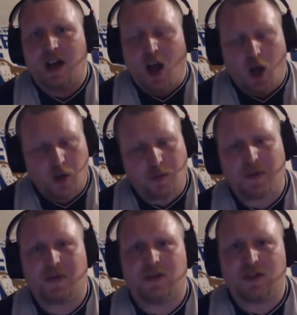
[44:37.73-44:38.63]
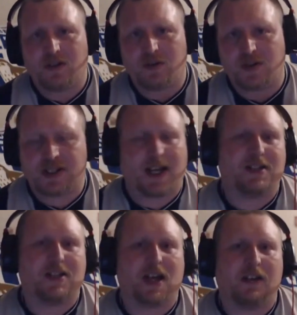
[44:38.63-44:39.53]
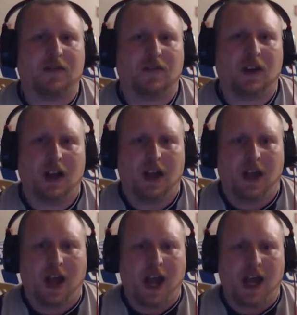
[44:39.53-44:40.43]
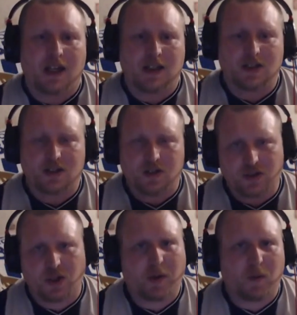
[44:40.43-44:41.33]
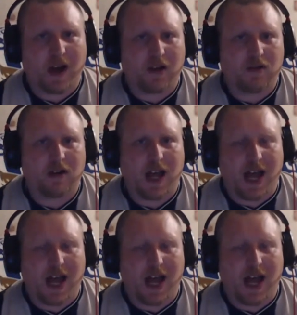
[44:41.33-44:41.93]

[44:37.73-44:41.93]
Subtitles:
Hope you stay safe and you're doing well.